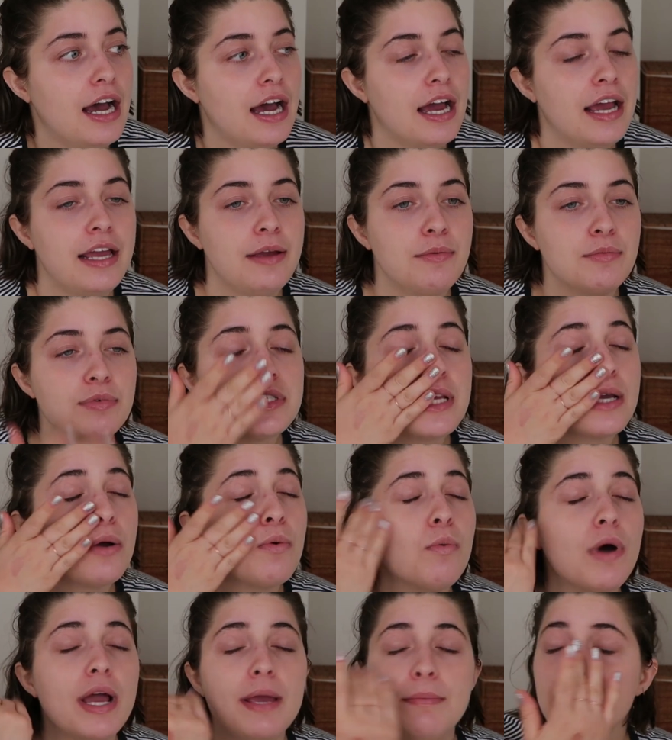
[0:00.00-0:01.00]
I was like
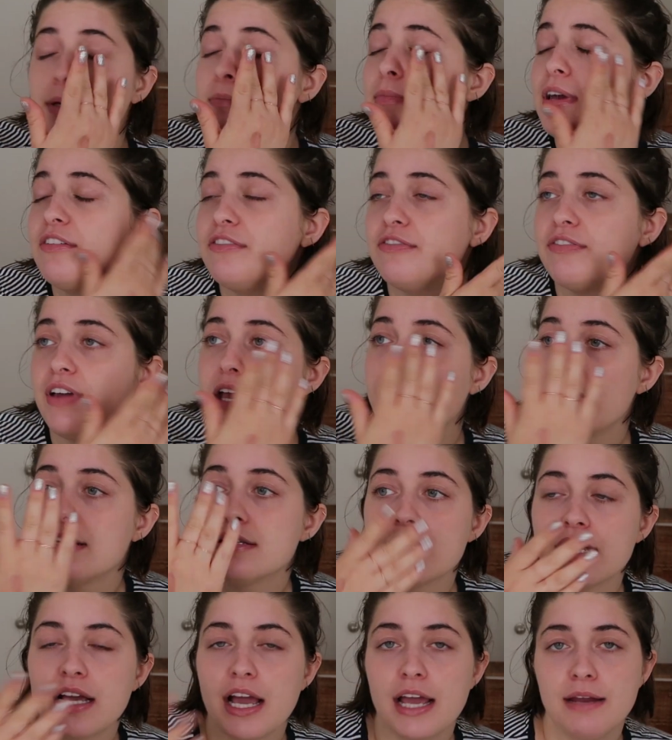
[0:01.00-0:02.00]
wiping my
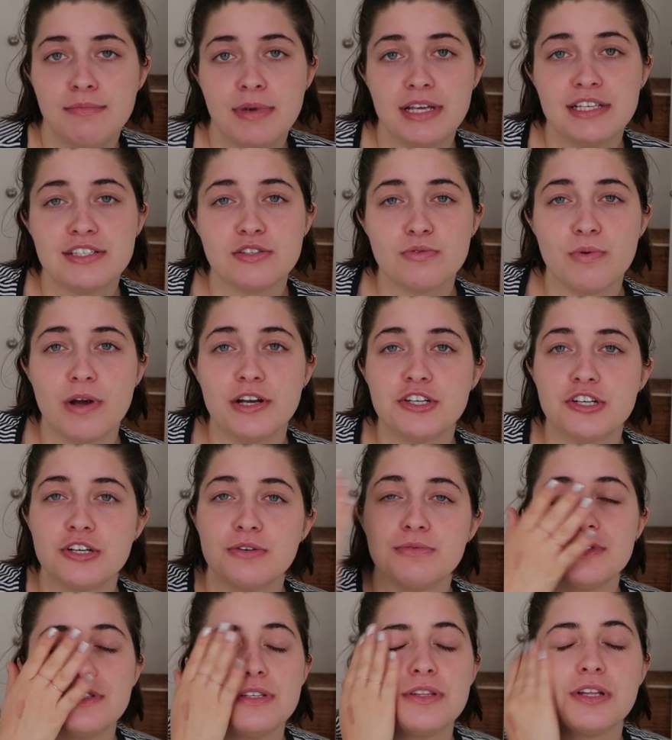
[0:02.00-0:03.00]
face, like I had my
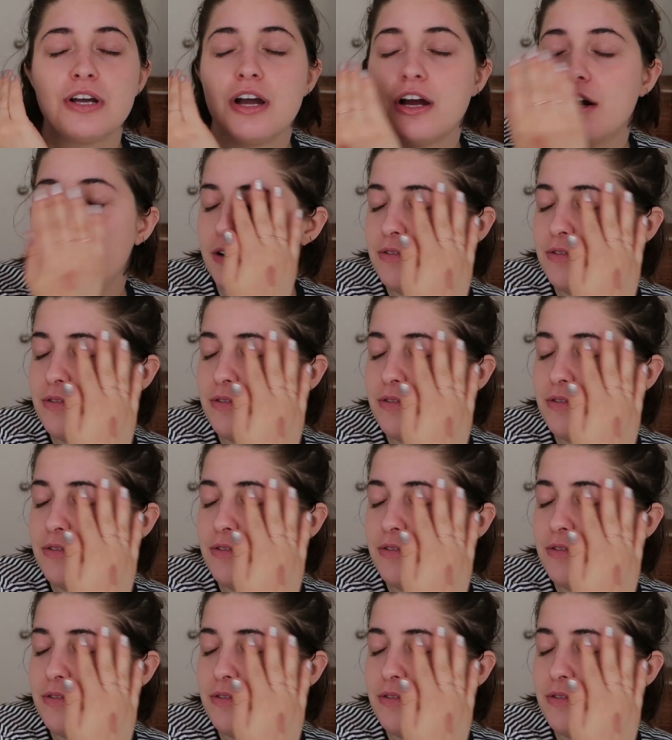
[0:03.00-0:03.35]
sweatshirt was in the car,